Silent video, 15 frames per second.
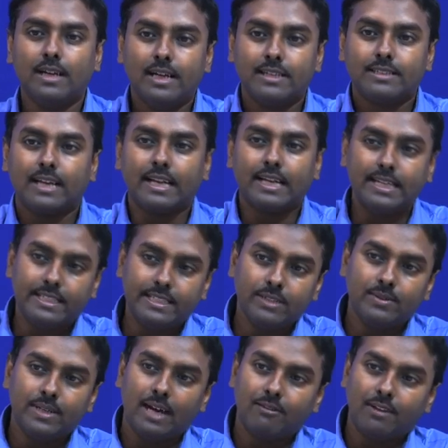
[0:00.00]
circuitry
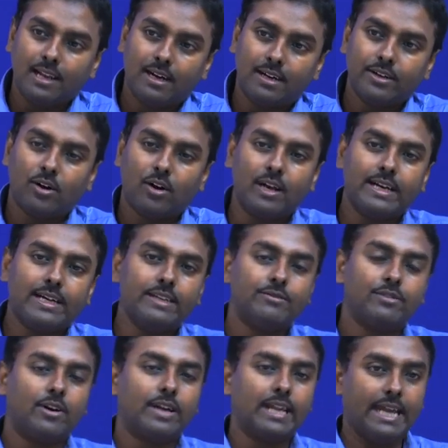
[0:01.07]
we have learned already
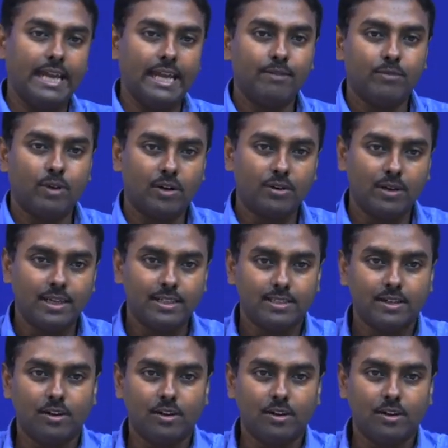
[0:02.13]
for AM modulation,